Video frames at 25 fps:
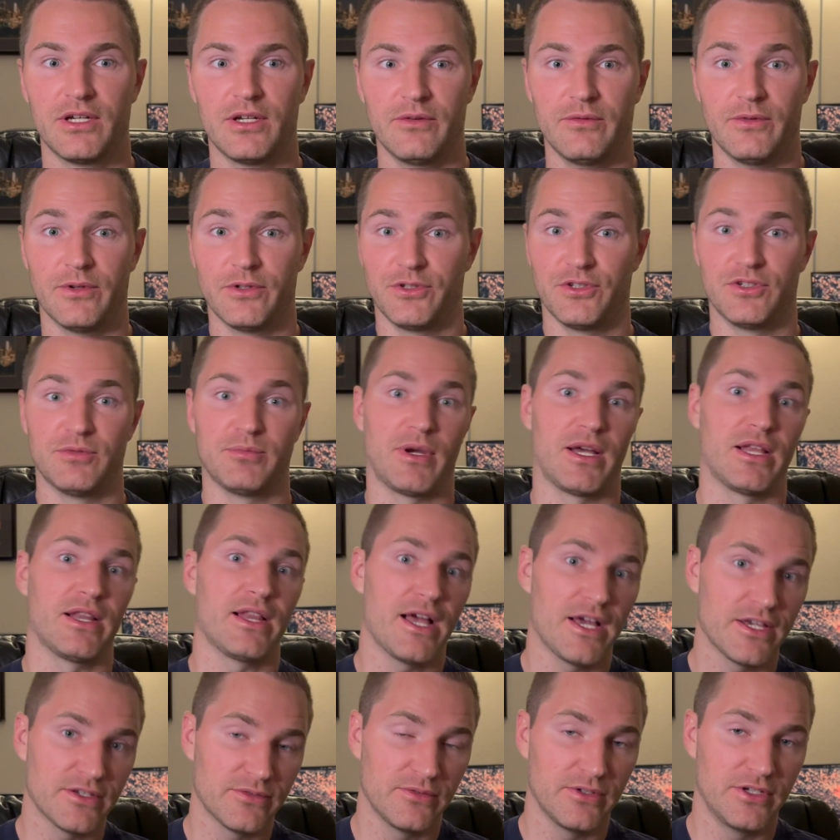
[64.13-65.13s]
versus my
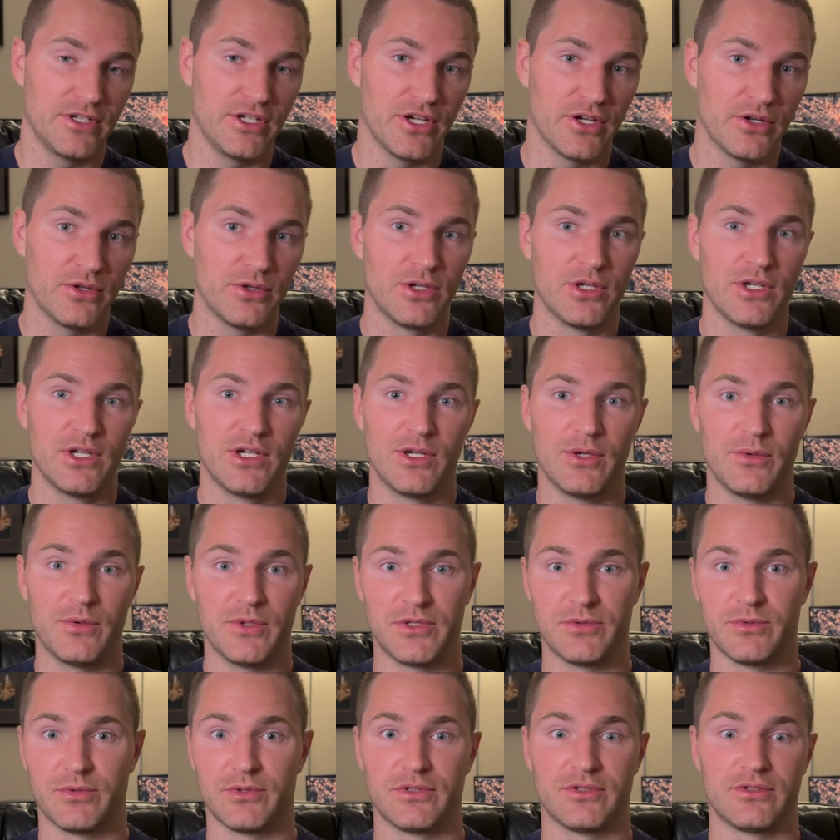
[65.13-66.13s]
last video,
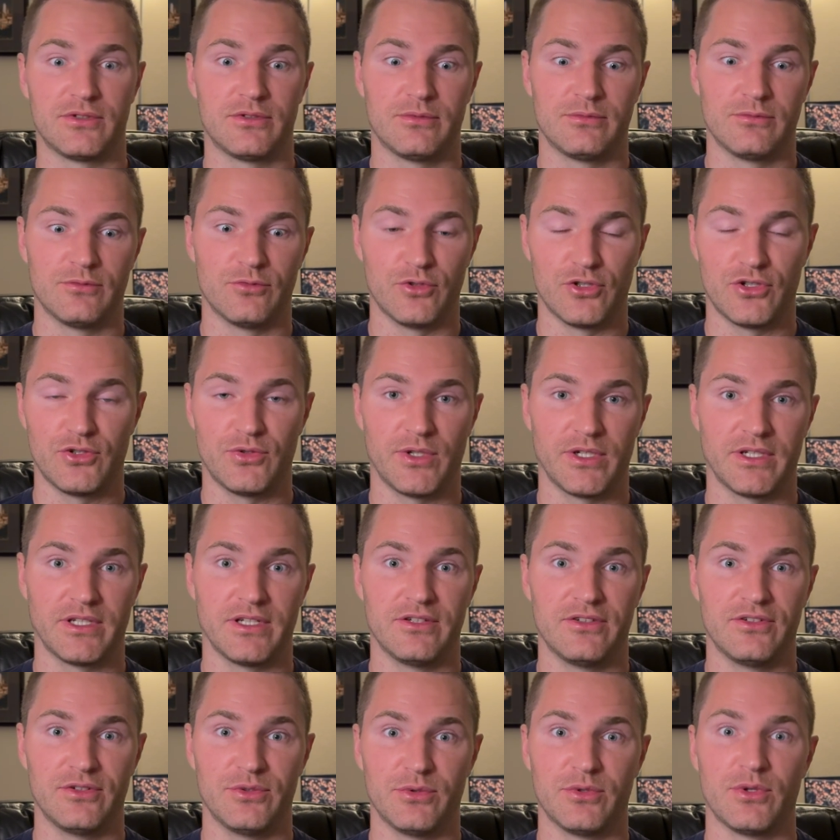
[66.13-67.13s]
which was
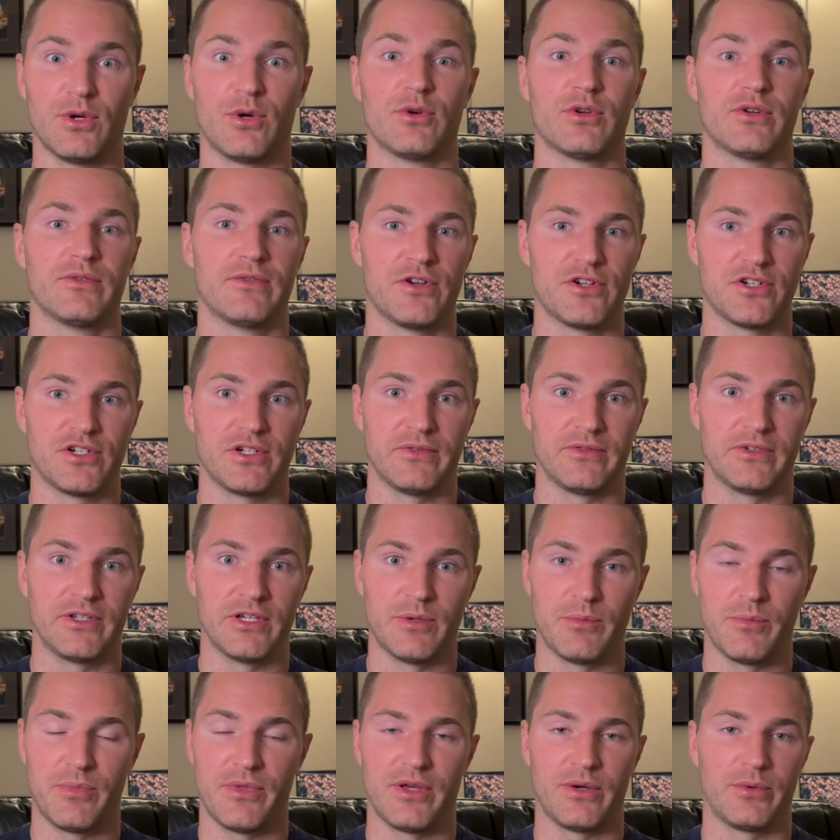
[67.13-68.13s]
restricted to an older version of
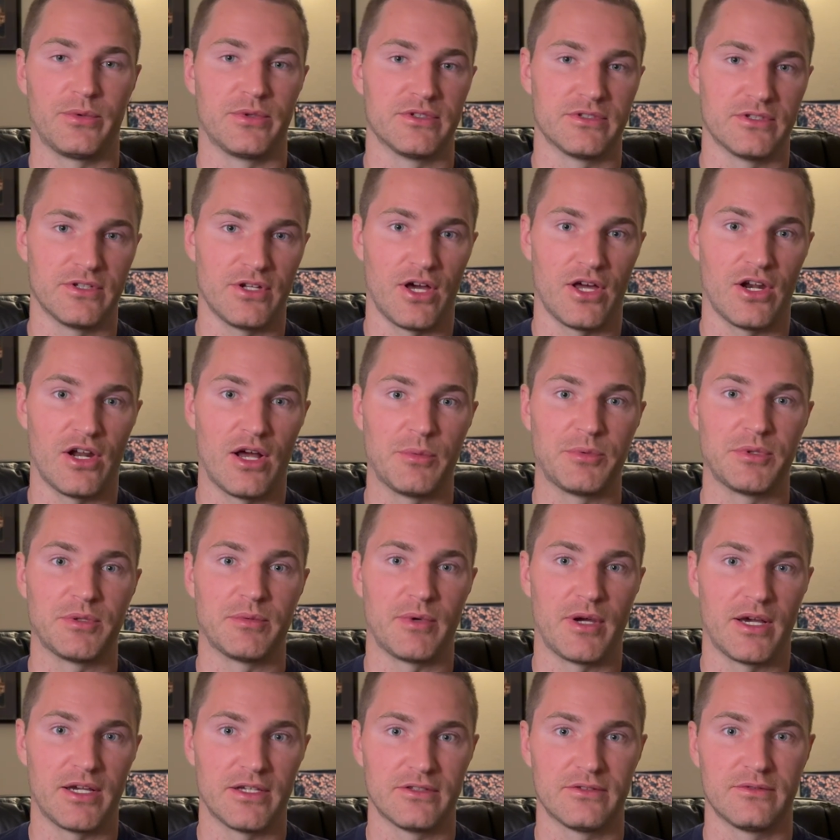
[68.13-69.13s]
GIMP that was not
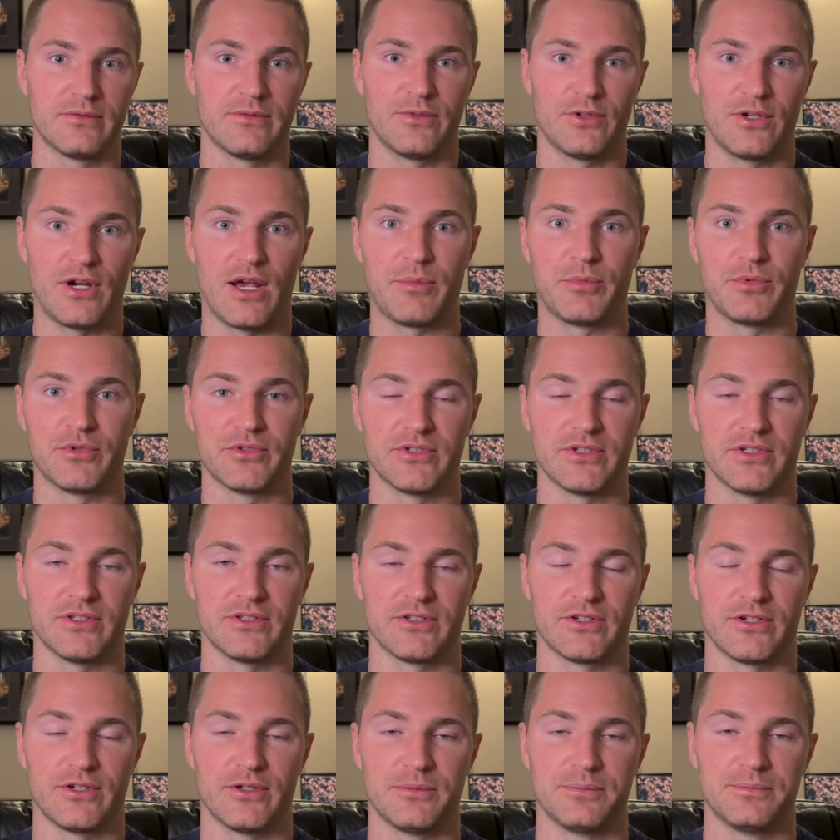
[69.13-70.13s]
optimized for Apple
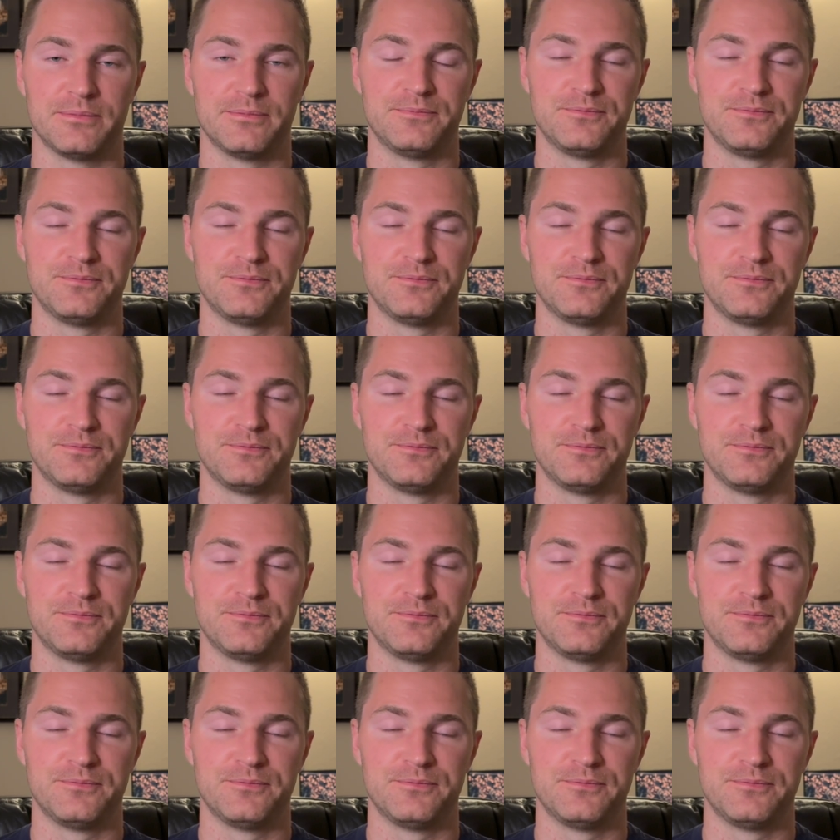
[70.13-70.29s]
Silicon.